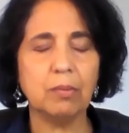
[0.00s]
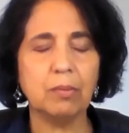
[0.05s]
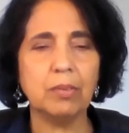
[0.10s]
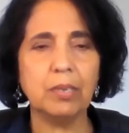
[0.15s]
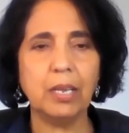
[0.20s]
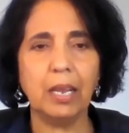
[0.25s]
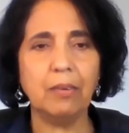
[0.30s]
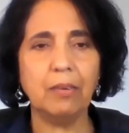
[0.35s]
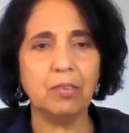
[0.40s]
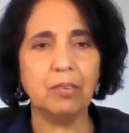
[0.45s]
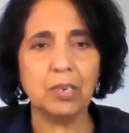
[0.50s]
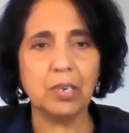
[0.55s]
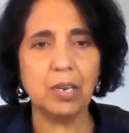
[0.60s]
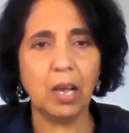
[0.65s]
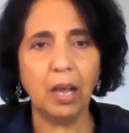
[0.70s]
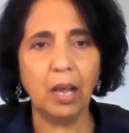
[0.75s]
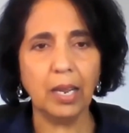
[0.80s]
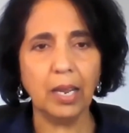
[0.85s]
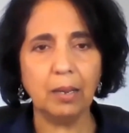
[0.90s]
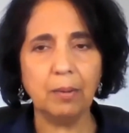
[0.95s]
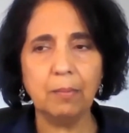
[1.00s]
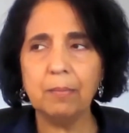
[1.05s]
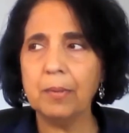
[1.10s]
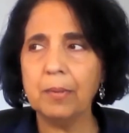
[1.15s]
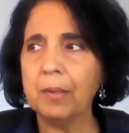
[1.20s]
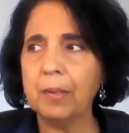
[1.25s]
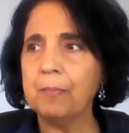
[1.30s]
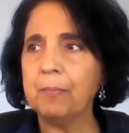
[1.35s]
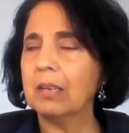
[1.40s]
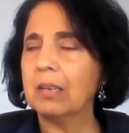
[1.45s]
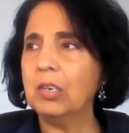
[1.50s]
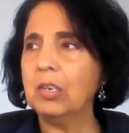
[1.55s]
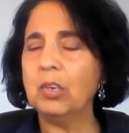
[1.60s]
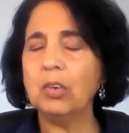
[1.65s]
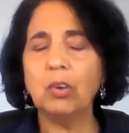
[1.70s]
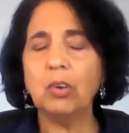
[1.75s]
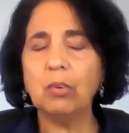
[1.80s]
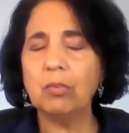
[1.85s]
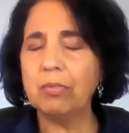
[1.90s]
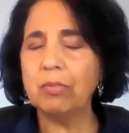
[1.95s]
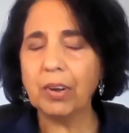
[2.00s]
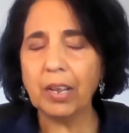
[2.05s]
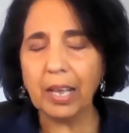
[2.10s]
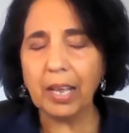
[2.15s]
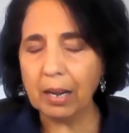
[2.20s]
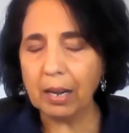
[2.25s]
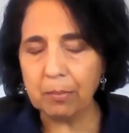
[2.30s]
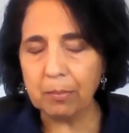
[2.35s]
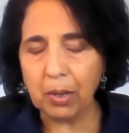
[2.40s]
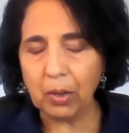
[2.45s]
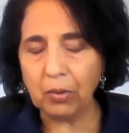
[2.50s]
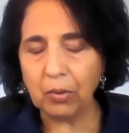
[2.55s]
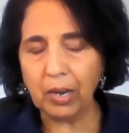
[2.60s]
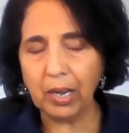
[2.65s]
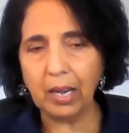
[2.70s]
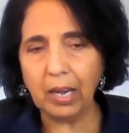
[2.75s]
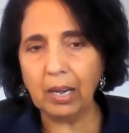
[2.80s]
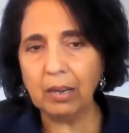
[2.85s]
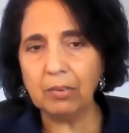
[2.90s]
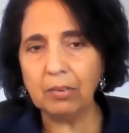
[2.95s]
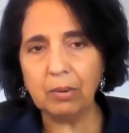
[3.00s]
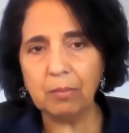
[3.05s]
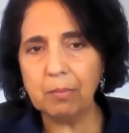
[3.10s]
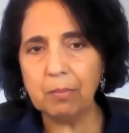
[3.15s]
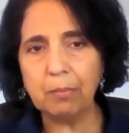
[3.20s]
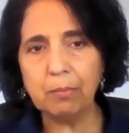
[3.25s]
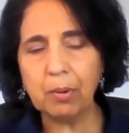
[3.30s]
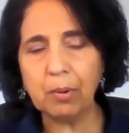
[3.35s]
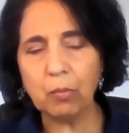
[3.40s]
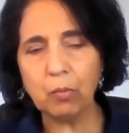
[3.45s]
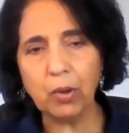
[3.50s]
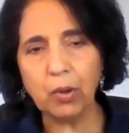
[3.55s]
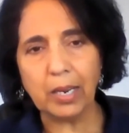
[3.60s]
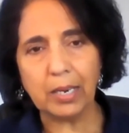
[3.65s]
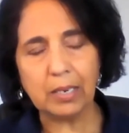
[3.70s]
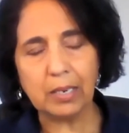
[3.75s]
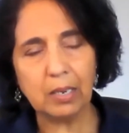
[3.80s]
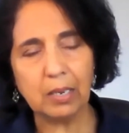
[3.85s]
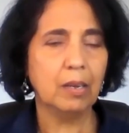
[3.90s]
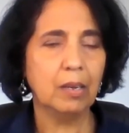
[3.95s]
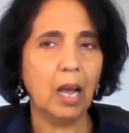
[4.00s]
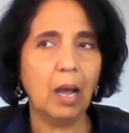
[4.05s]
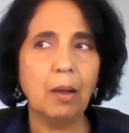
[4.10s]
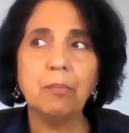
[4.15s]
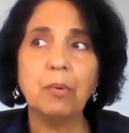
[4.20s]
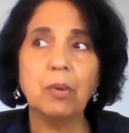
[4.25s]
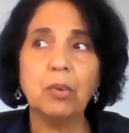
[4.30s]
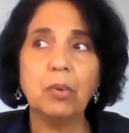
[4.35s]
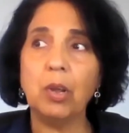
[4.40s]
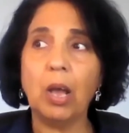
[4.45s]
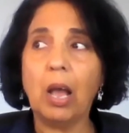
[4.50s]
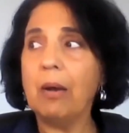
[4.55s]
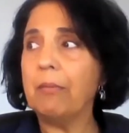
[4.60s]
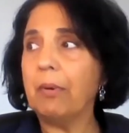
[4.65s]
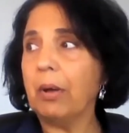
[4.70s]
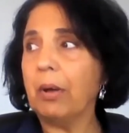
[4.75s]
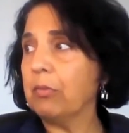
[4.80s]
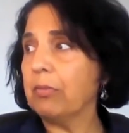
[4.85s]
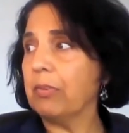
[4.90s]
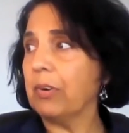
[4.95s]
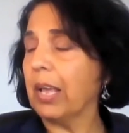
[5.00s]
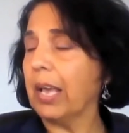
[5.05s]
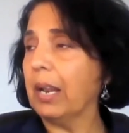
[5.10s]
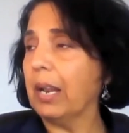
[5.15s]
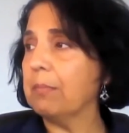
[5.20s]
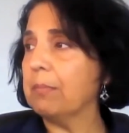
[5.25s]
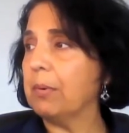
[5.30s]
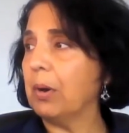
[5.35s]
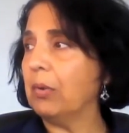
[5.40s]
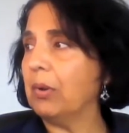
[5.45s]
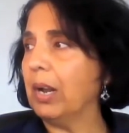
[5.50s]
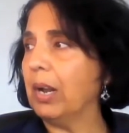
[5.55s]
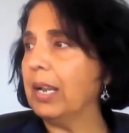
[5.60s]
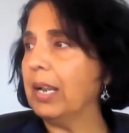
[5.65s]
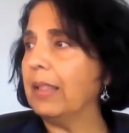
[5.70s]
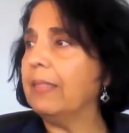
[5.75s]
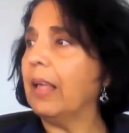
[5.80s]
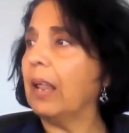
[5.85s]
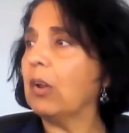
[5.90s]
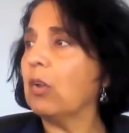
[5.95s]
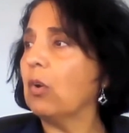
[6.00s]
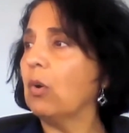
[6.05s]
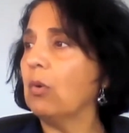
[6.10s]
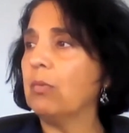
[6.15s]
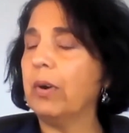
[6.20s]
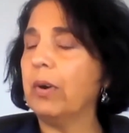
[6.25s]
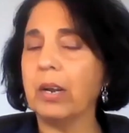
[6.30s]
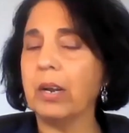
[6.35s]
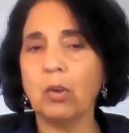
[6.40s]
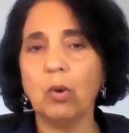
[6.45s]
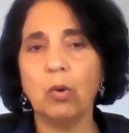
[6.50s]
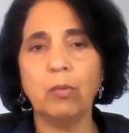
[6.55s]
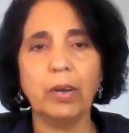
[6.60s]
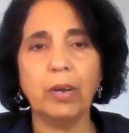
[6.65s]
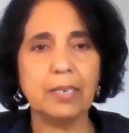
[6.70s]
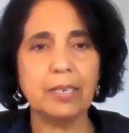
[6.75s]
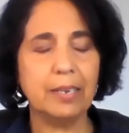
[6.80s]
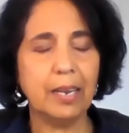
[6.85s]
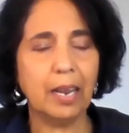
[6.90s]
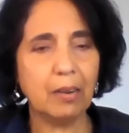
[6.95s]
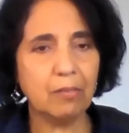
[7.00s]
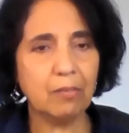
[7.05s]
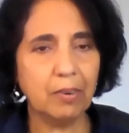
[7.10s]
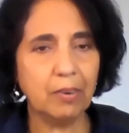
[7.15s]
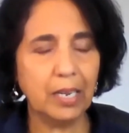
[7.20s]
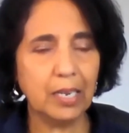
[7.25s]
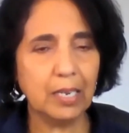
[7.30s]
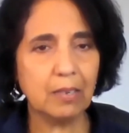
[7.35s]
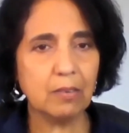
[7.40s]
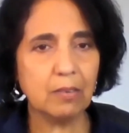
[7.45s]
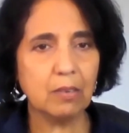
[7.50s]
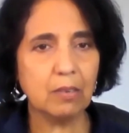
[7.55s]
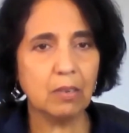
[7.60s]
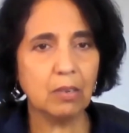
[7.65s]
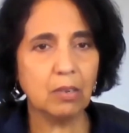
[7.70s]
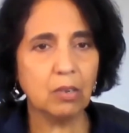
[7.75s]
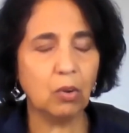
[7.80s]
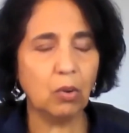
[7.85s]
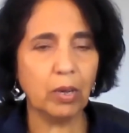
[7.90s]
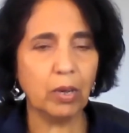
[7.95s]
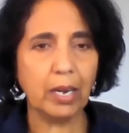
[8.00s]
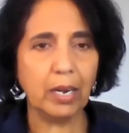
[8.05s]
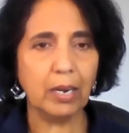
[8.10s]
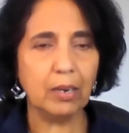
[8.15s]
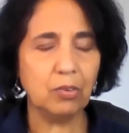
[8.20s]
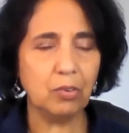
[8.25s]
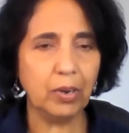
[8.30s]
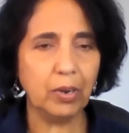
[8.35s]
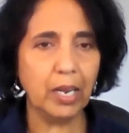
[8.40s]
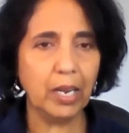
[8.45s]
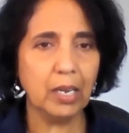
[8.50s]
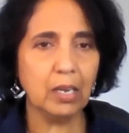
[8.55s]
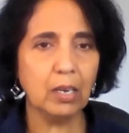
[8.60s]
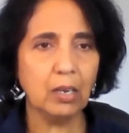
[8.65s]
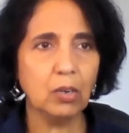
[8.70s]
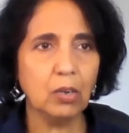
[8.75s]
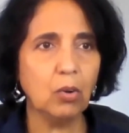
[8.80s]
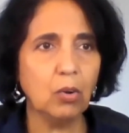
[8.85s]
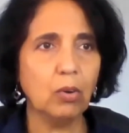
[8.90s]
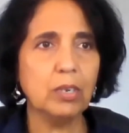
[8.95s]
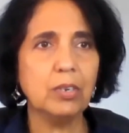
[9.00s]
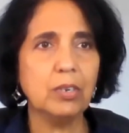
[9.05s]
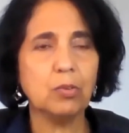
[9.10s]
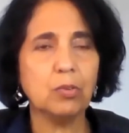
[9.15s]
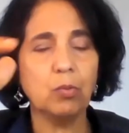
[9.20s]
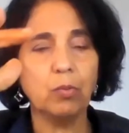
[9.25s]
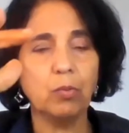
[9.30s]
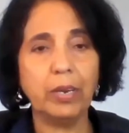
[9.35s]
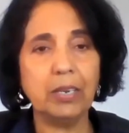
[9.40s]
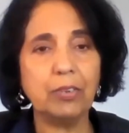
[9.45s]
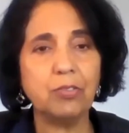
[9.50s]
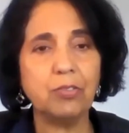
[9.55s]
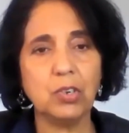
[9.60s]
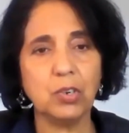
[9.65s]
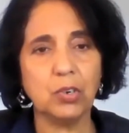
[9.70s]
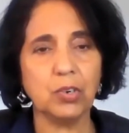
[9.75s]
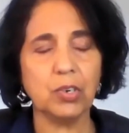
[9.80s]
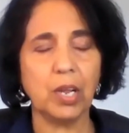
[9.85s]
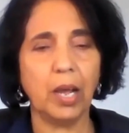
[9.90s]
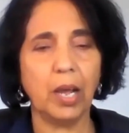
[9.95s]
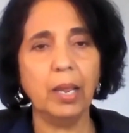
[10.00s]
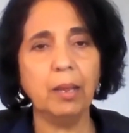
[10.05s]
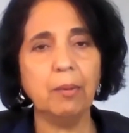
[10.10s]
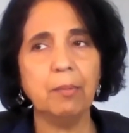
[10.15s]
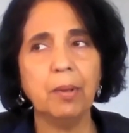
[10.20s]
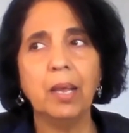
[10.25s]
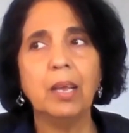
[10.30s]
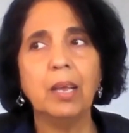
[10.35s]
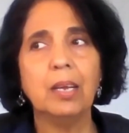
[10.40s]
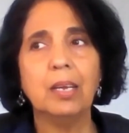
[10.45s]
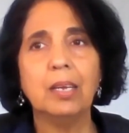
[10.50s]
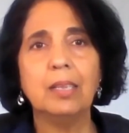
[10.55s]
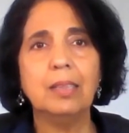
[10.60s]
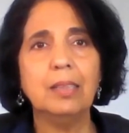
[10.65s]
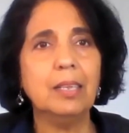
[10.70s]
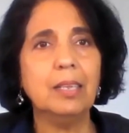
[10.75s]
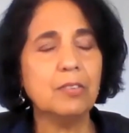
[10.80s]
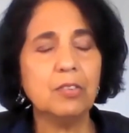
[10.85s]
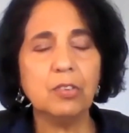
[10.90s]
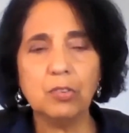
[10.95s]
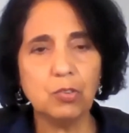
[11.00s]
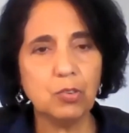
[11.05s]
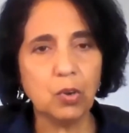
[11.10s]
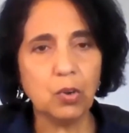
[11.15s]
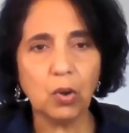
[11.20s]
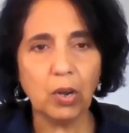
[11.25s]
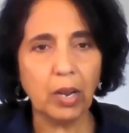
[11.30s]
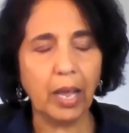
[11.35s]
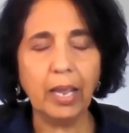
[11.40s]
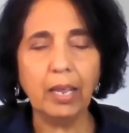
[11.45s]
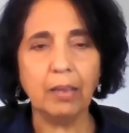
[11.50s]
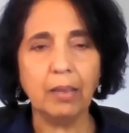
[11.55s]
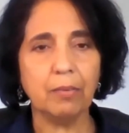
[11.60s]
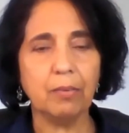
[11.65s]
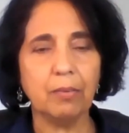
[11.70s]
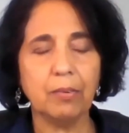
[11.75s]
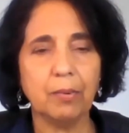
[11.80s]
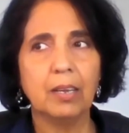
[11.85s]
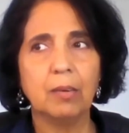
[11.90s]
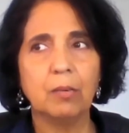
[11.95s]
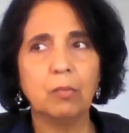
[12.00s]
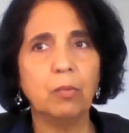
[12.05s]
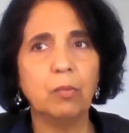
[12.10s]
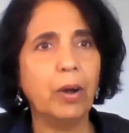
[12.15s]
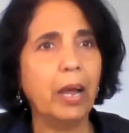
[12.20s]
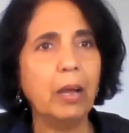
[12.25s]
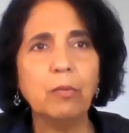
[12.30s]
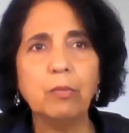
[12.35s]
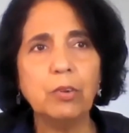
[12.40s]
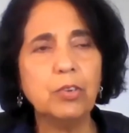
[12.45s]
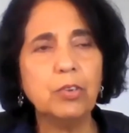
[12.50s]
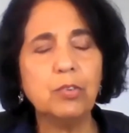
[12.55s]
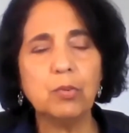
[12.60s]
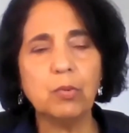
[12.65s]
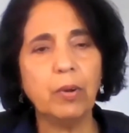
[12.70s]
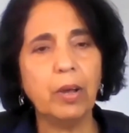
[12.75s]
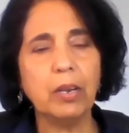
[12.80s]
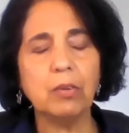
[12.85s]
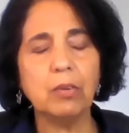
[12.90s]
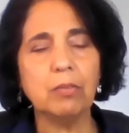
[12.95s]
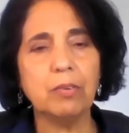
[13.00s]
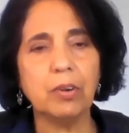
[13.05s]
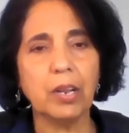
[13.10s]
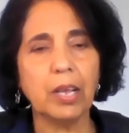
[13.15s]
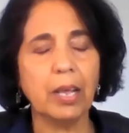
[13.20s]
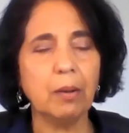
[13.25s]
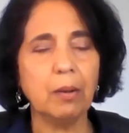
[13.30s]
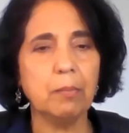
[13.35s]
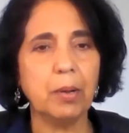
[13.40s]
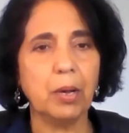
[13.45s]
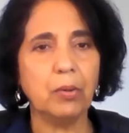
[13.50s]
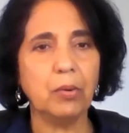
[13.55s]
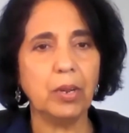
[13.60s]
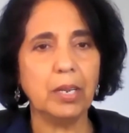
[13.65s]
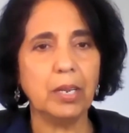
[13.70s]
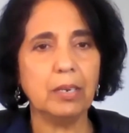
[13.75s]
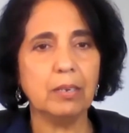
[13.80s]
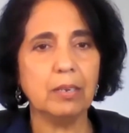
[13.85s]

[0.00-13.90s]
saved time? You're going to forget about it and remember what? I'm going to, I want to forget about it and then go what? Go watch Netflix, go get a drink, go just waste your time this is your life. Why would you want to forget about it?